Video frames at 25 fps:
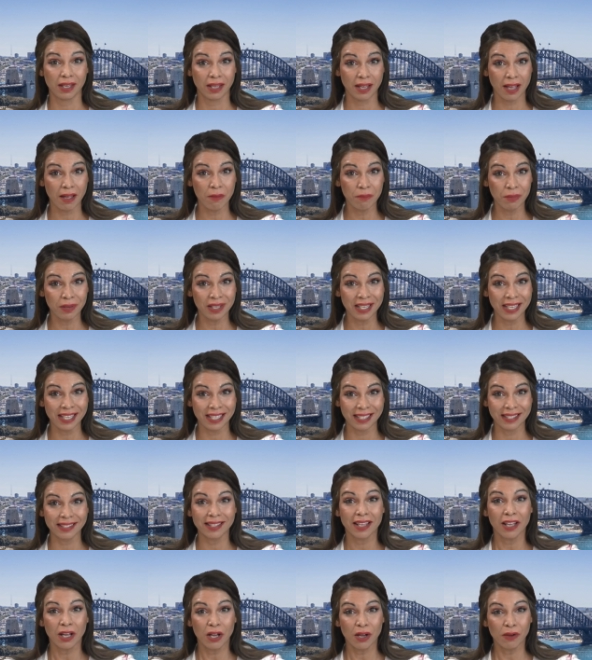
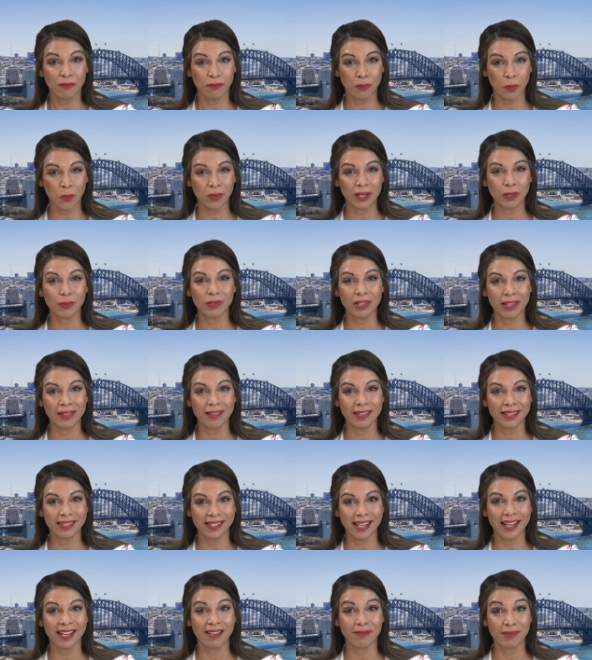companies, falling within the
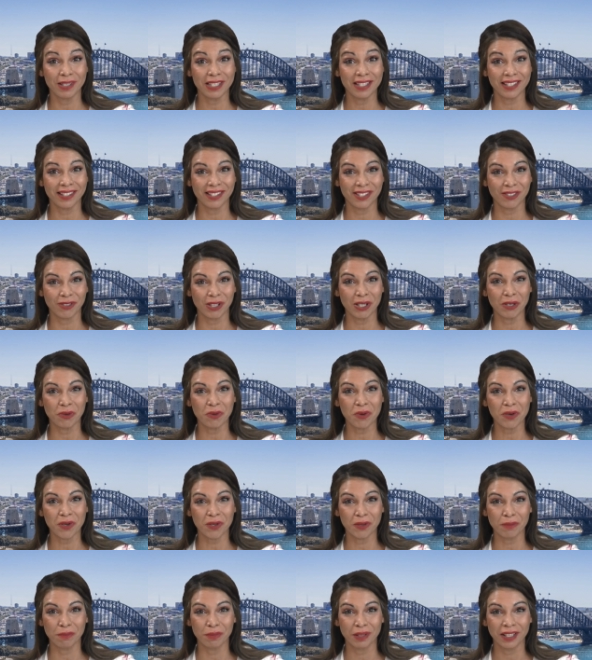same industry
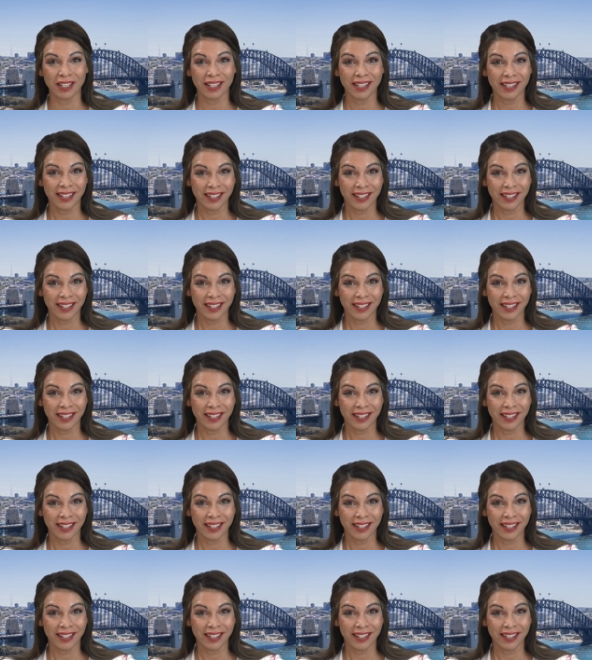group.